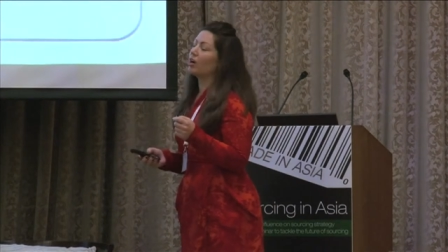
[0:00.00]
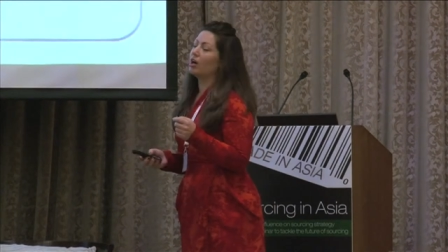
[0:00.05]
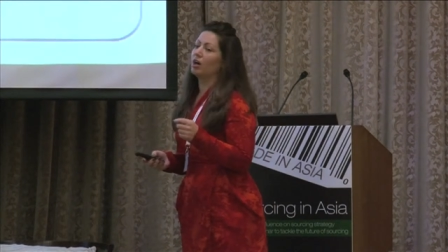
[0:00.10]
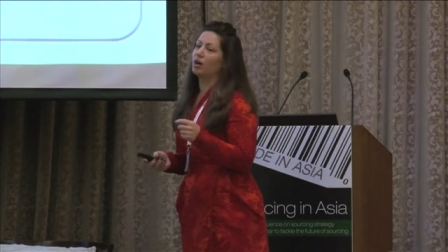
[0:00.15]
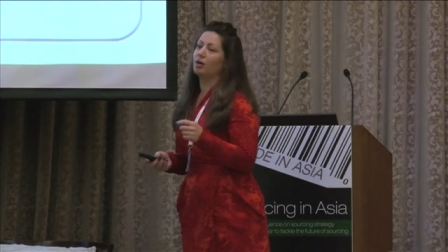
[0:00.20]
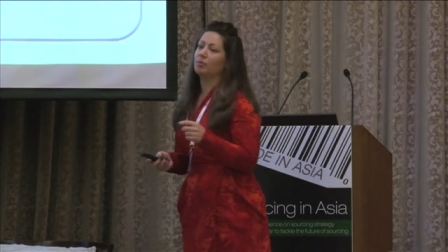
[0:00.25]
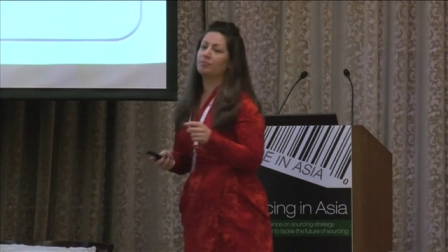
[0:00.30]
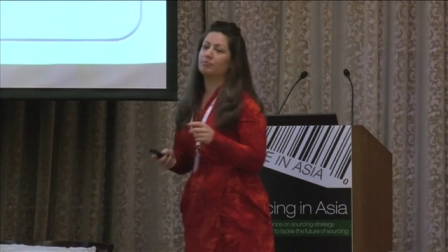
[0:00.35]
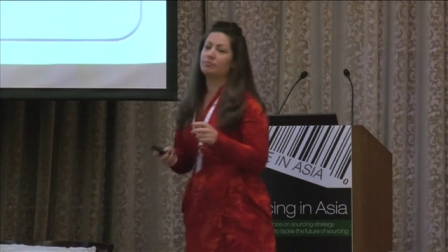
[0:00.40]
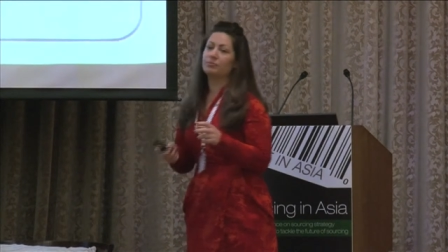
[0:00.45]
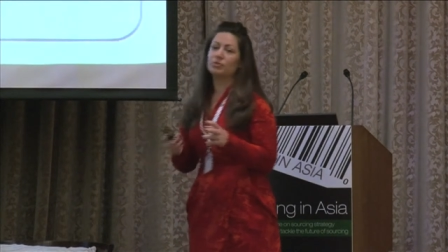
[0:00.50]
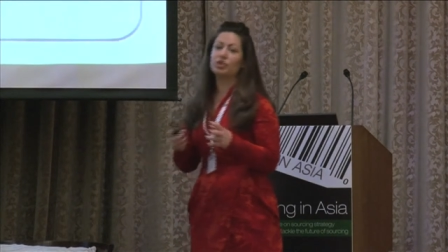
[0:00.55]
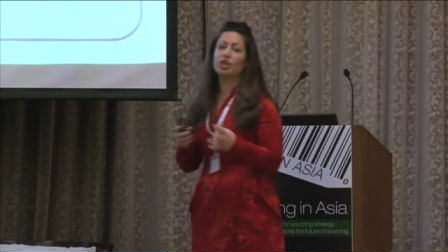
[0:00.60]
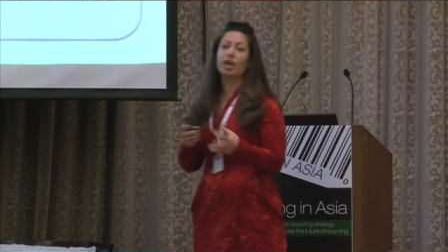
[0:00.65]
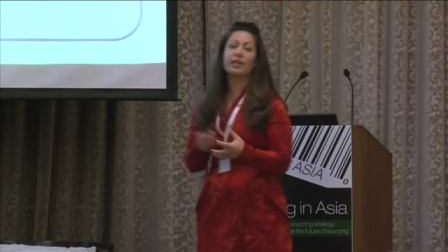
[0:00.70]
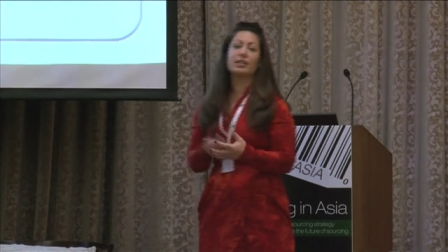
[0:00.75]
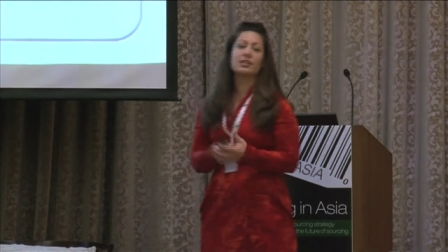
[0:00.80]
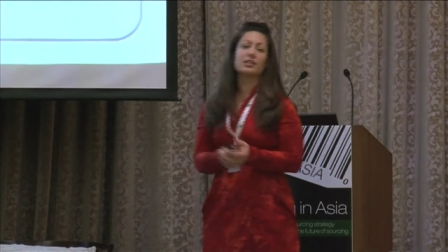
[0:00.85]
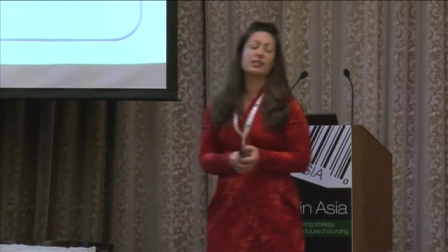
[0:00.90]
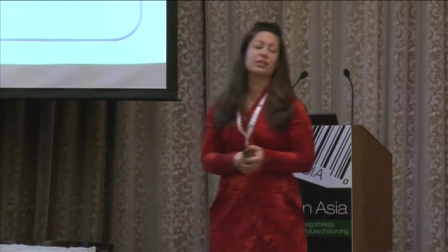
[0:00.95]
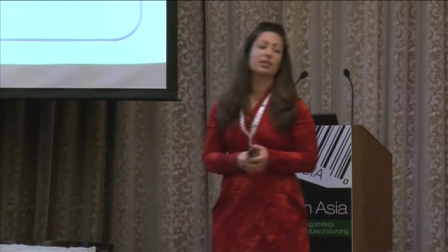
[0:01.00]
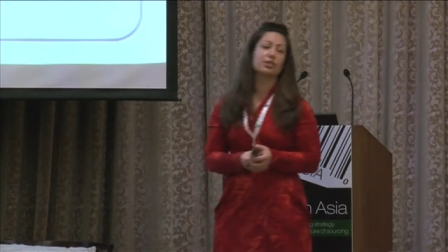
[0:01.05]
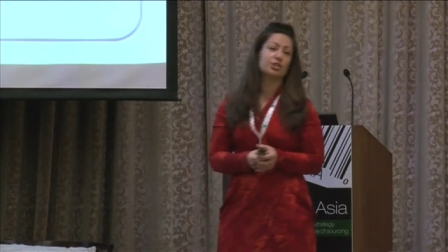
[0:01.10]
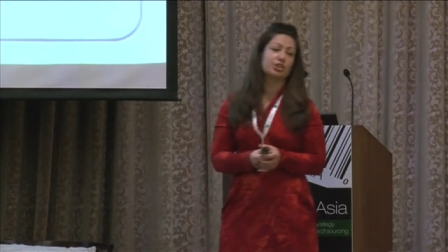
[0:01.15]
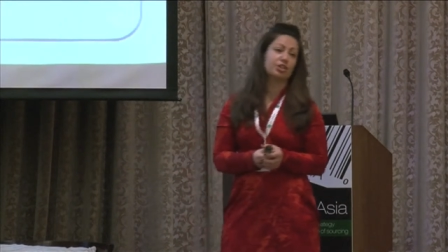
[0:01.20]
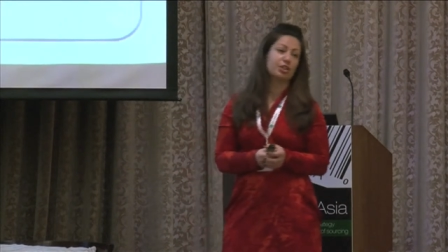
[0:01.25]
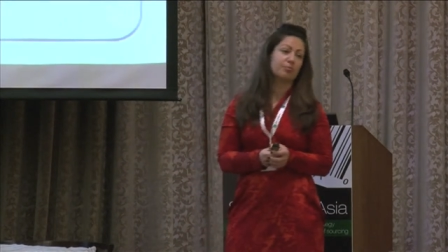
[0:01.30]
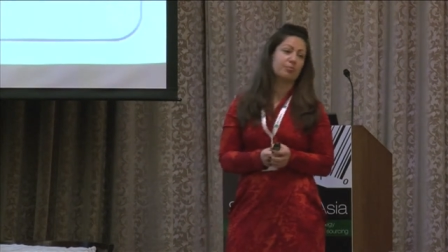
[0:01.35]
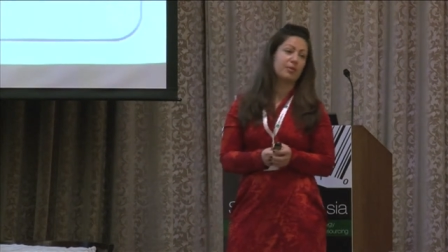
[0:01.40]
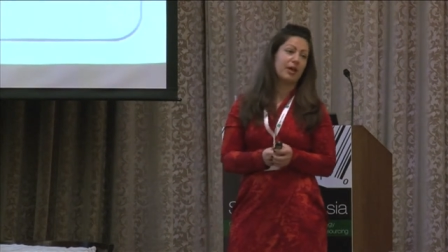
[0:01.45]
um, China's
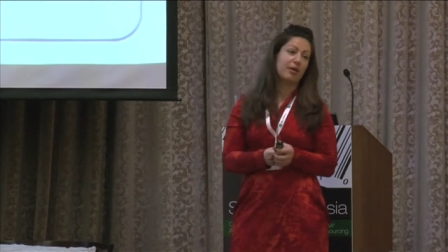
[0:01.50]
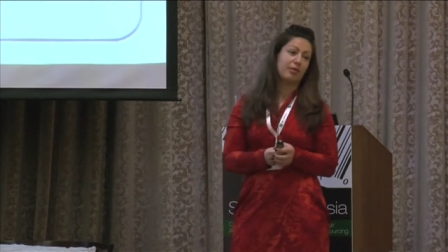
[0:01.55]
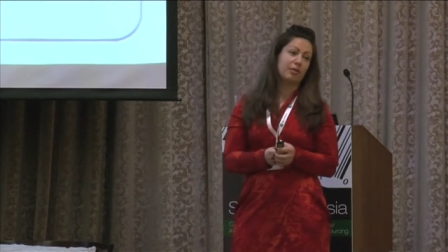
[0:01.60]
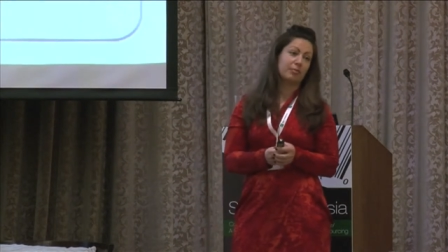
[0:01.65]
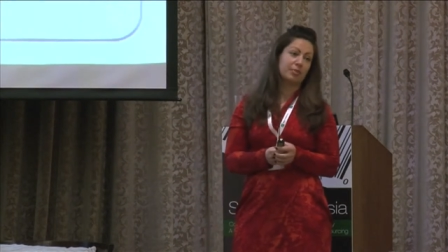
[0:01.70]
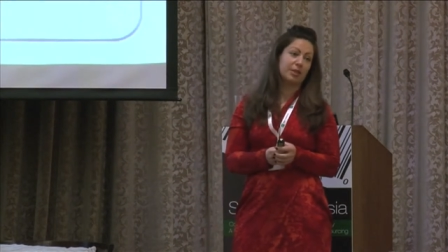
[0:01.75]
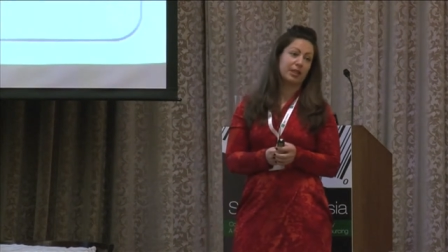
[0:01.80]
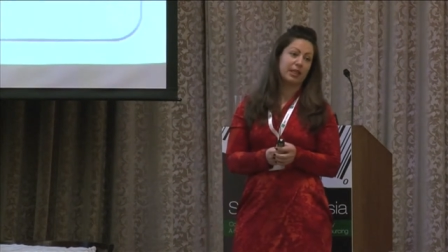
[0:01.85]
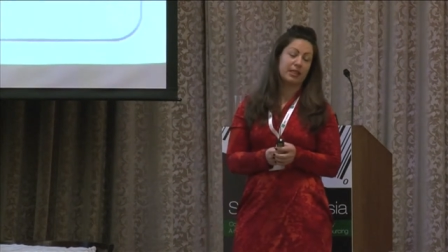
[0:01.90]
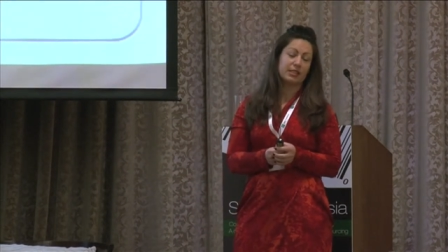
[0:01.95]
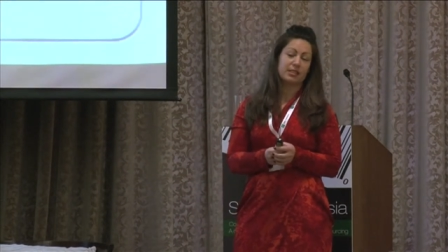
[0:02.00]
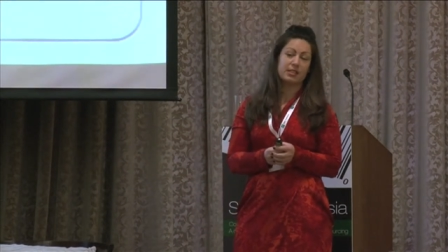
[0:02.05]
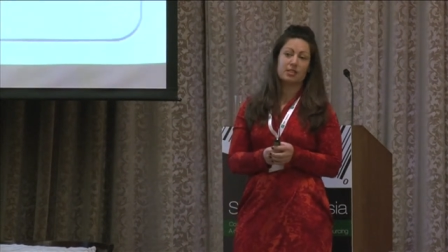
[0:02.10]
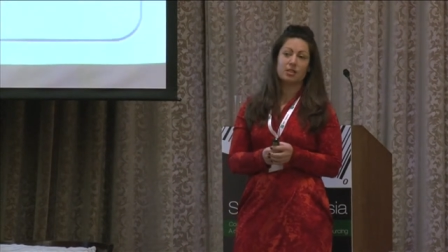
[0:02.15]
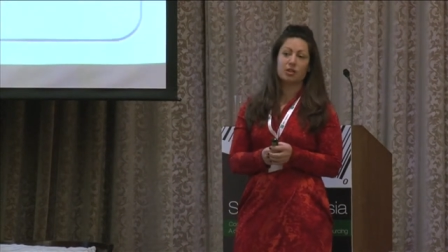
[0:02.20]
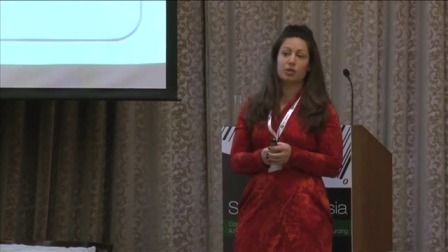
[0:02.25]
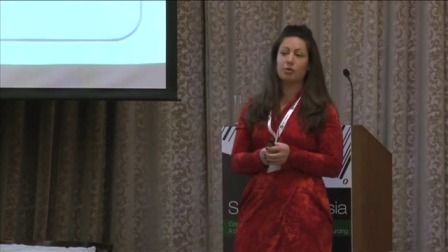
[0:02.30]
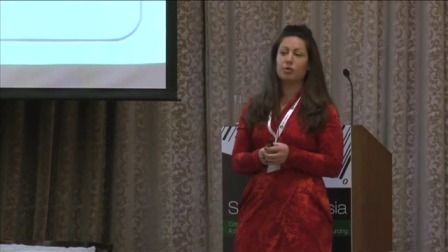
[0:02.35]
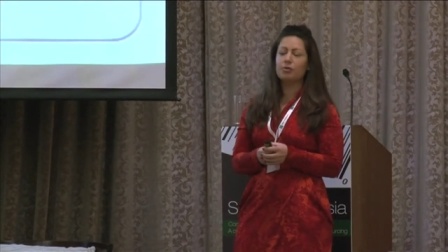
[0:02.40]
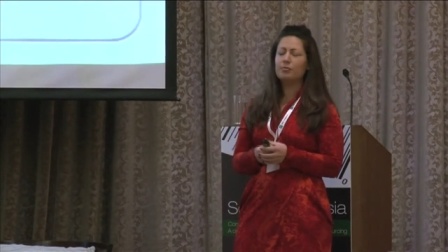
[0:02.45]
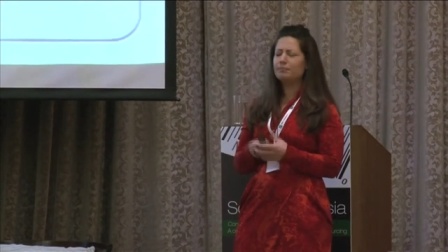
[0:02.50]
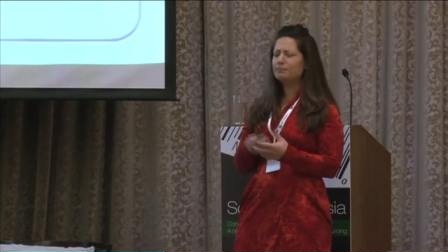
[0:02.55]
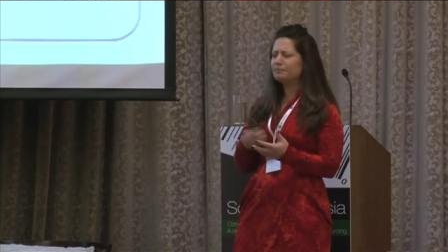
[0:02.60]
leadership now in place. So.